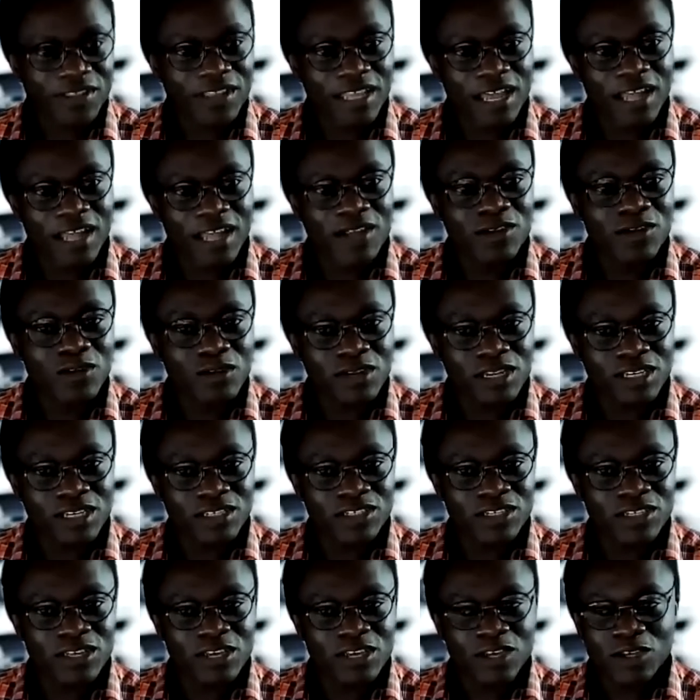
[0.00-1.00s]
that
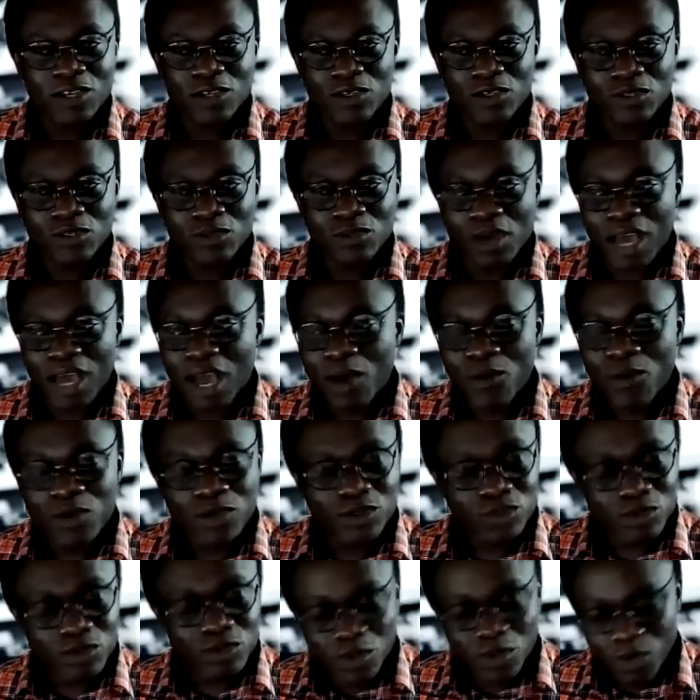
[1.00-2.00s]
knowledge. So I
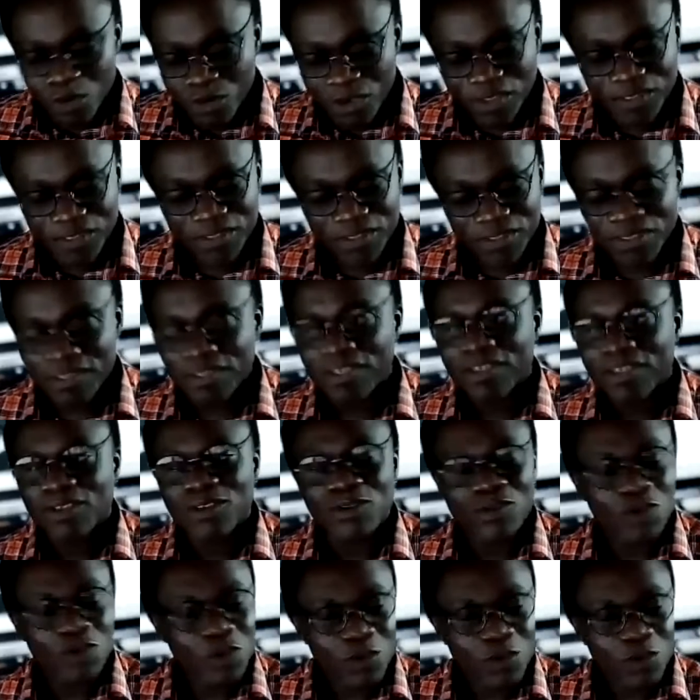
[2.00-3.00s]
always go with
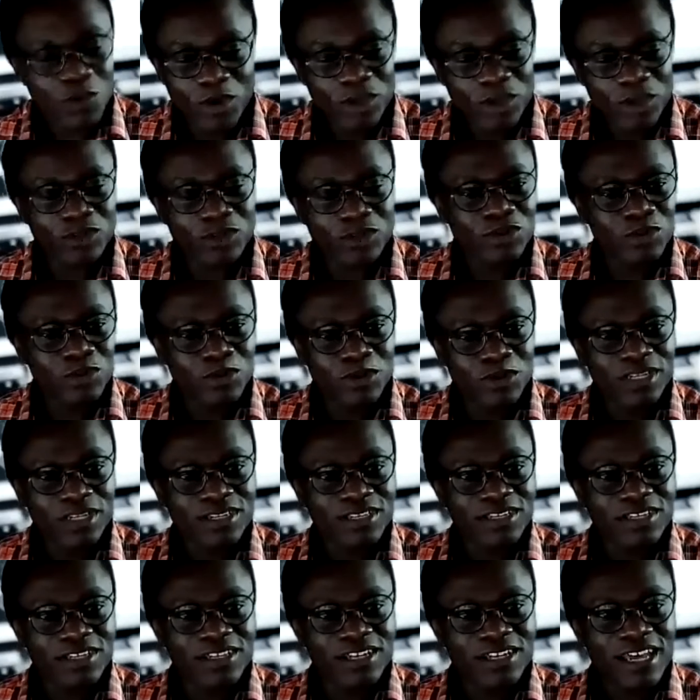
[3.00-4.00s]
know what you're doing.
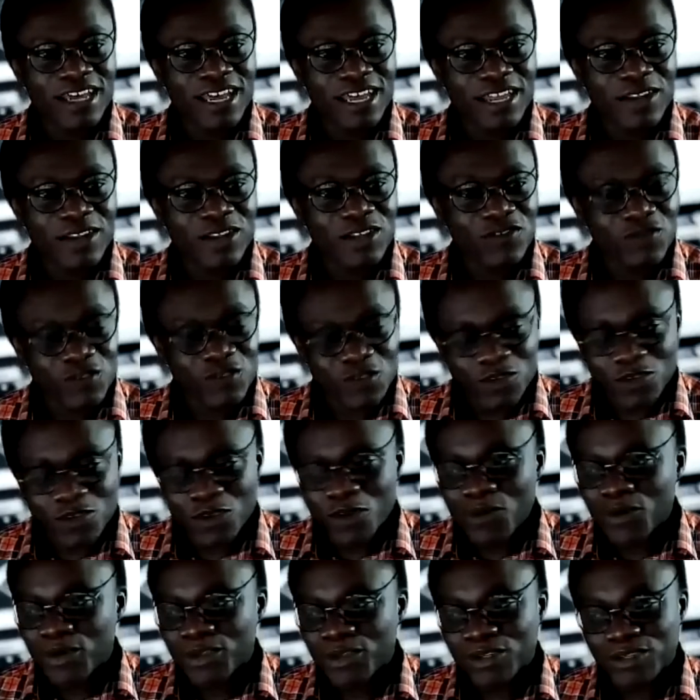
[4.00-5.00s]
And if you
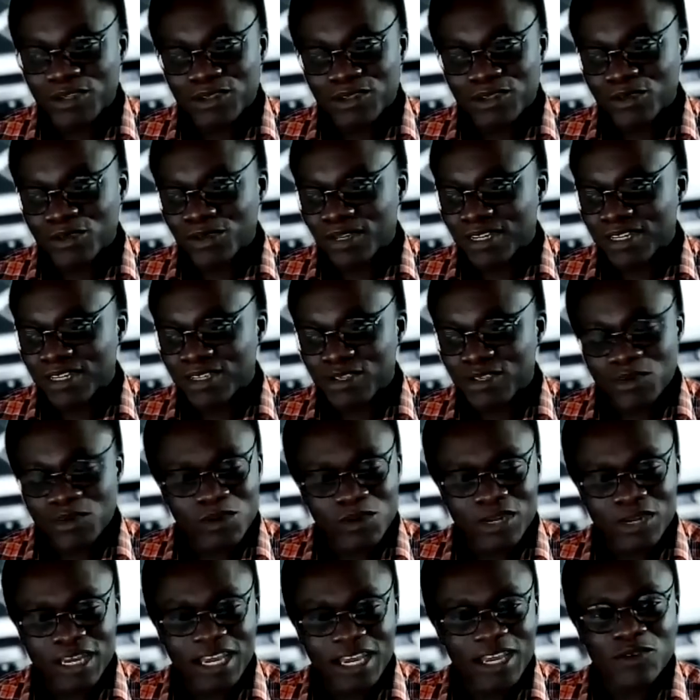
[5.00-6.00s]
know what you're doing, you
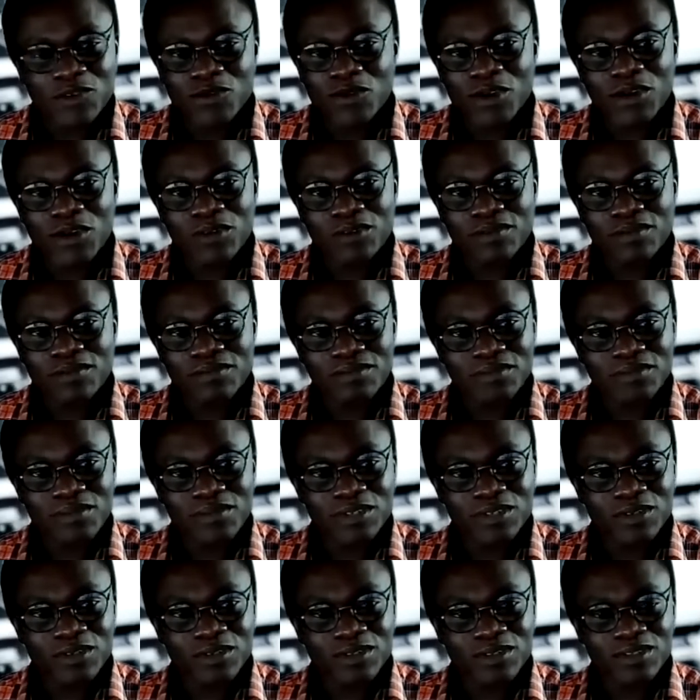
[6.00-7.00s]
won't get it wrong.
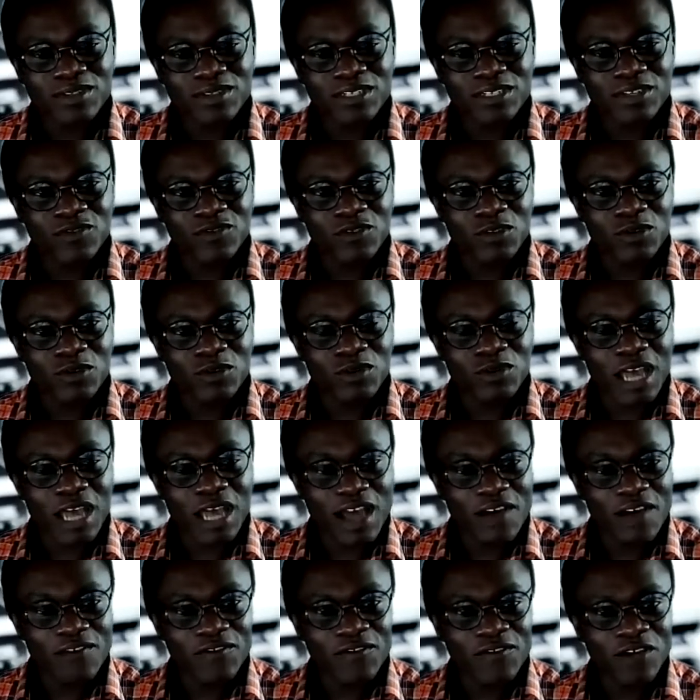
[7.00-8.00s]
Because if you
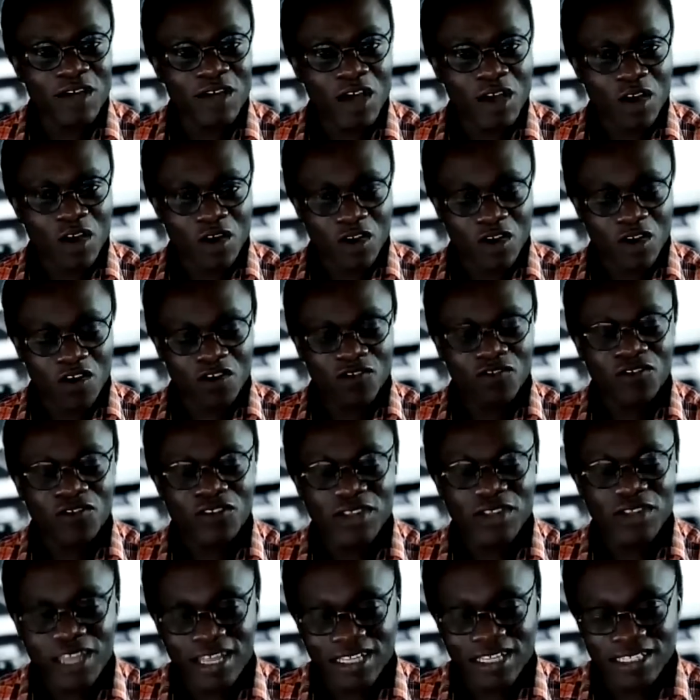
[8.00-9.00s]
have
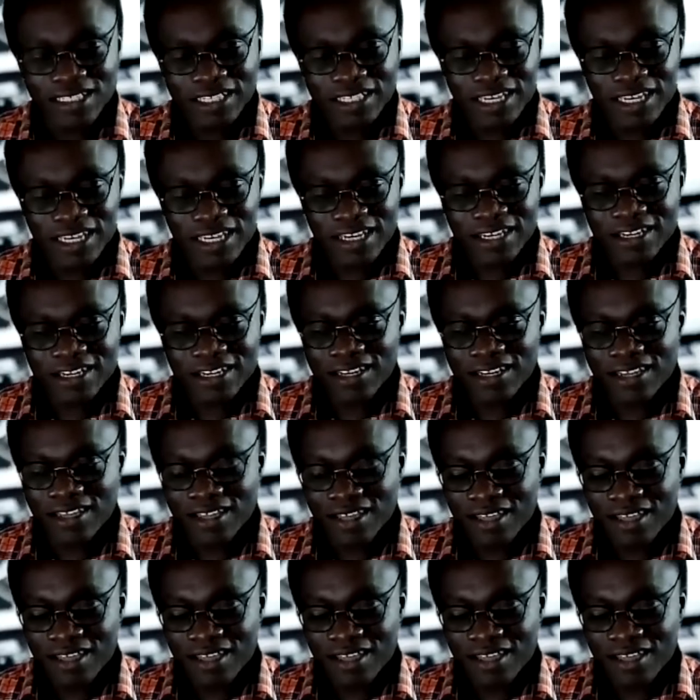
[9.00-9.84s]
confidence in